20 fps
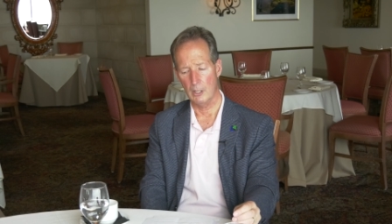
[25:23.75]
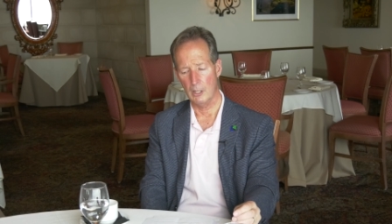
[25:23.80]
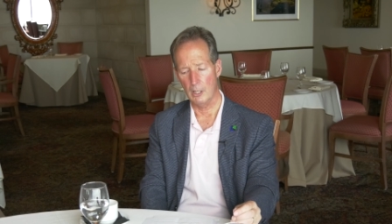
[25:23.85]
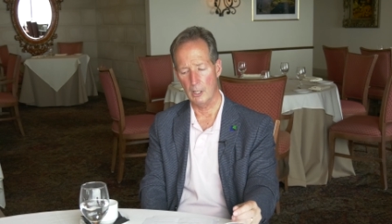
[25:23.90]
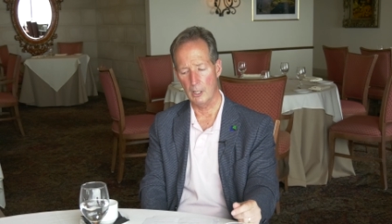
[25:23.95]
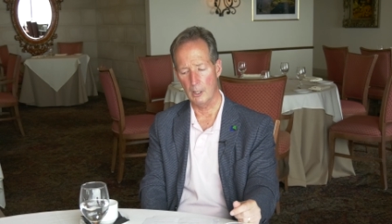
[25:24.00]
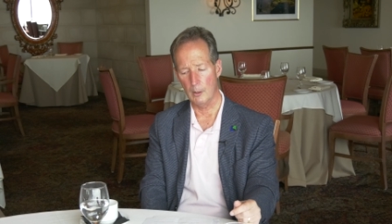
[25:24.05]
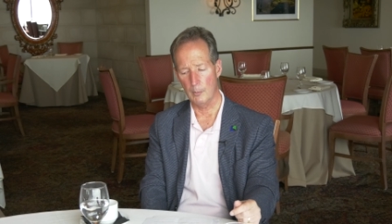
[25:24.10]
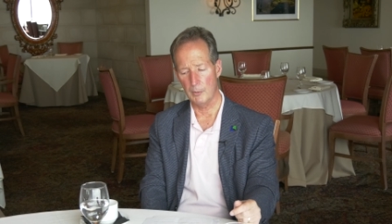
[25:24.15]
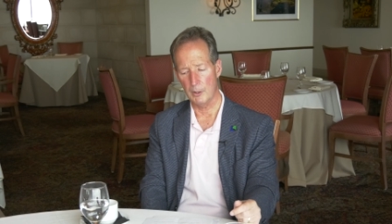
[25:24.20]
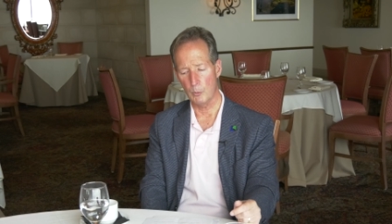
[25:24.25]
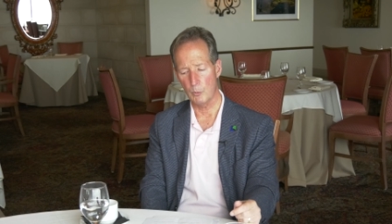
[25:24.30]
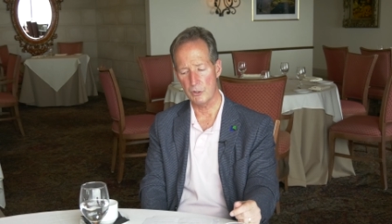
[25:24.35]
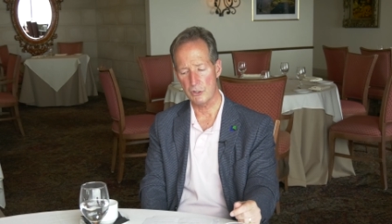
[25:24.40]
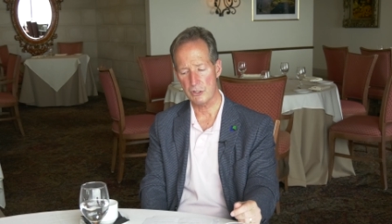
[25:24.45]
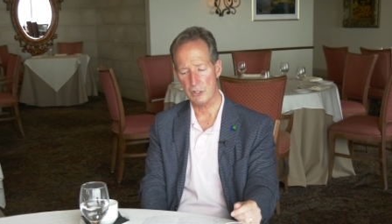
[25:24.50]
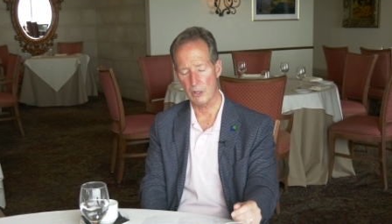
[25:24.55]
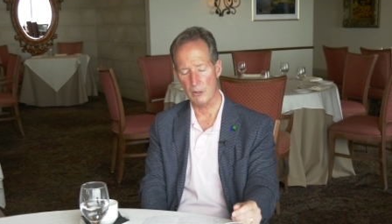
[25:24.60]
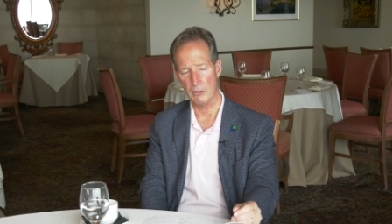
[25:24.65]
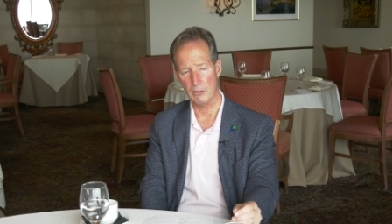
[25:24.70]
um, and we
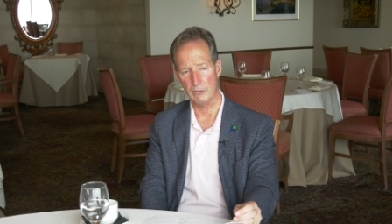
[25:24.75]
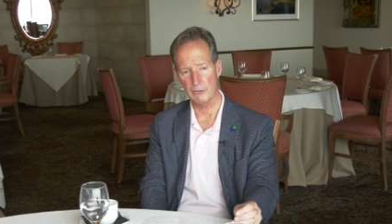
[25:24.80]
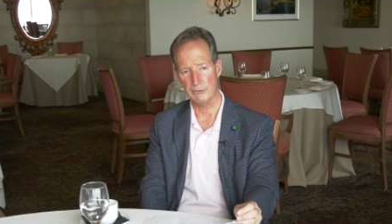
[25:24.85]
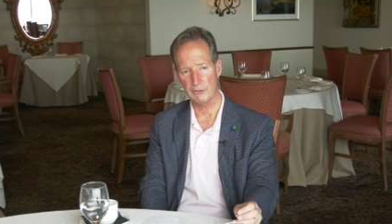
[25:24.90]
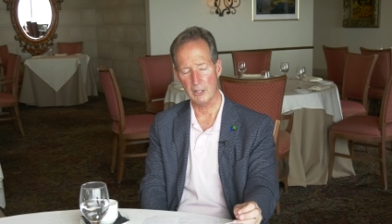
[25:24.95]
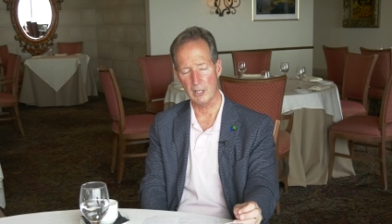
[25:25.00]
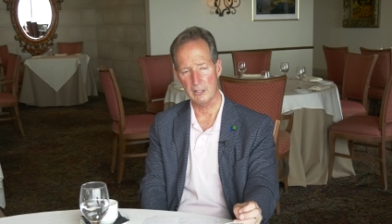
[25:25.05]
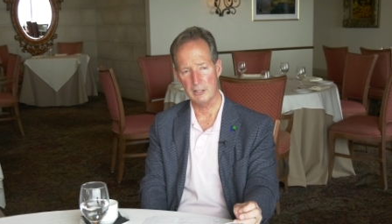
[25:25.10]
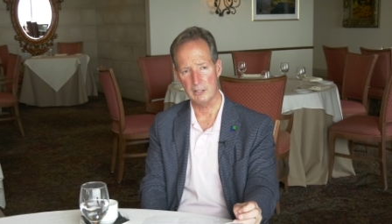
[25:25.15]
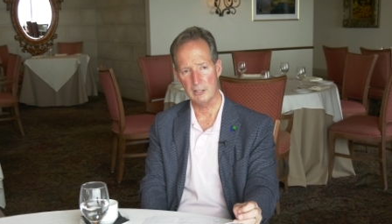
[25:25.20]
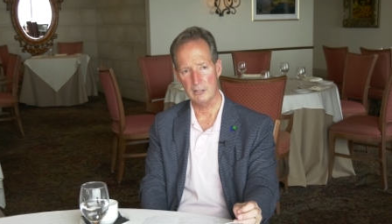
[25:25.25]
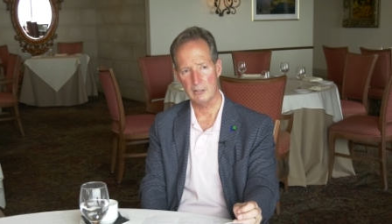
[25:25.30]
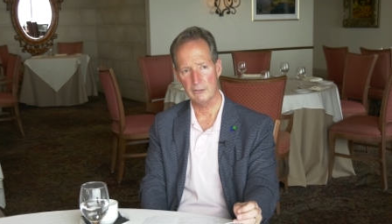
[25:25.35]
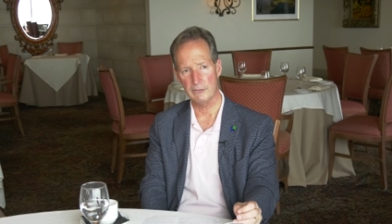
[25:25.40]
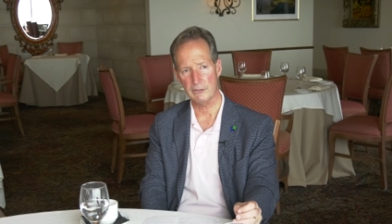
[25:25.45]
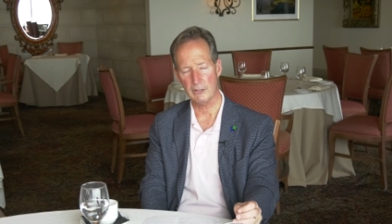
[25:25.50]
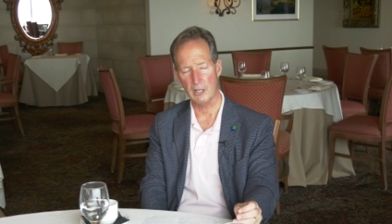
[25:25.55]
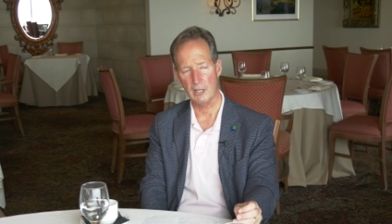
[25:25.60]
share those ideas.